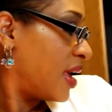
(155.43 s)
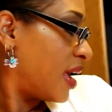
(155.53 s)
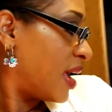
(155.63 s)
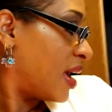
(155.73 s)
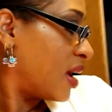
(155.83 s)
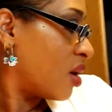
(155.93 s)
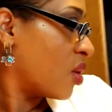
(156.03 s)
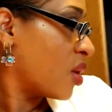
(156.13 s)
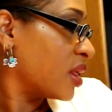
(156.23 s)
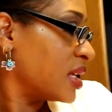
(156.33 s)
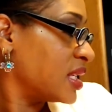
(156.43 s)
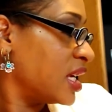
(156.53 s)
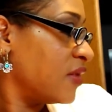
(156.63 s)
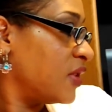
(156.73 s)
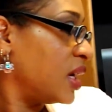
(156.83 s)
And or this
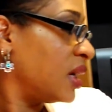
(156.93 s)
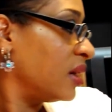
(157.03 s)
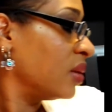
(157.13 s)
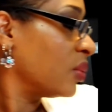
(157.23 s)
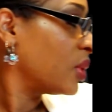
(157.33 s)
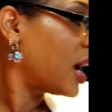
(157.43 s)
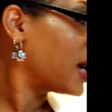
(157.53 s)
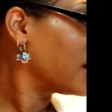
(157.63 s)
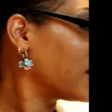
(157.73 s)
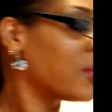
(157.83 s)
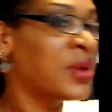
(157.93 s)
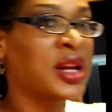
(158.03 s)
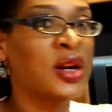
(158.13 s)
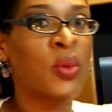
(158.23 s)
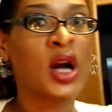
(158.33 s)
evening when I get
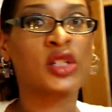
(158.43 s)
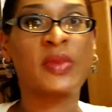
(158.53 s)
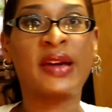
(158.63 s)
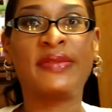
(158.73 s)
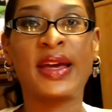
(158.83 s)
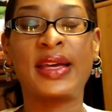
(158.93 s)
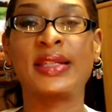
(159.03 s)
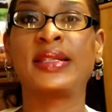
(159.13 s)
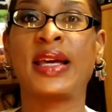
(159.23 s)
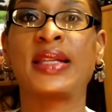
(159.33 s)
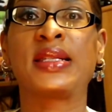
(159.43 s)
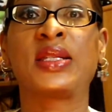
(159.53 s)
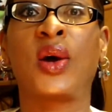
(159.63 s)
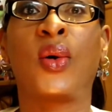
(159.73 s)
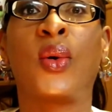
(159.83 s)
ready to wash my face, and
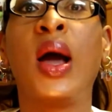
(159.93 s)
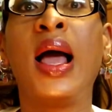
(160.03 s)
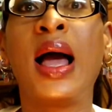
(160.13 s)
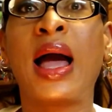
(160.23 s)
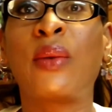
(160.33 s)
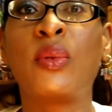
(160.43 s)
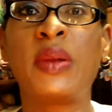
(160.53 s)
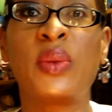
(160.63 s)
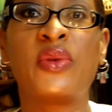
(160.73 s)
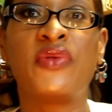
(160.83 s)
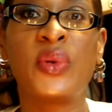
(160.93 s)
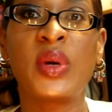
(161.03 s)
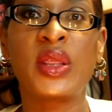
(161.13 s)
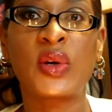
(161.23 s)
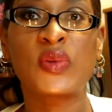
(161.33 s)
so I will be
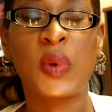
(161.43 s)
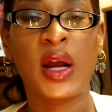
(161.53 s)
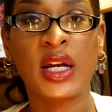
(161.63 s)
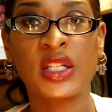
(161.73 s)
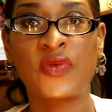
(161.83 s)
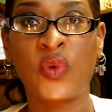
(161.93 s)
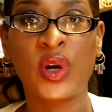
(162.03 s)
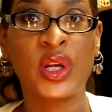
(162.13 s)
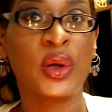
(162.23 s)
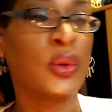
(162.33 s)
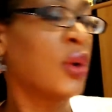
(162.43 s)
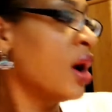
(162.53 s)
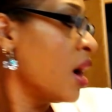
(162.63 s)
reviewing those products for you.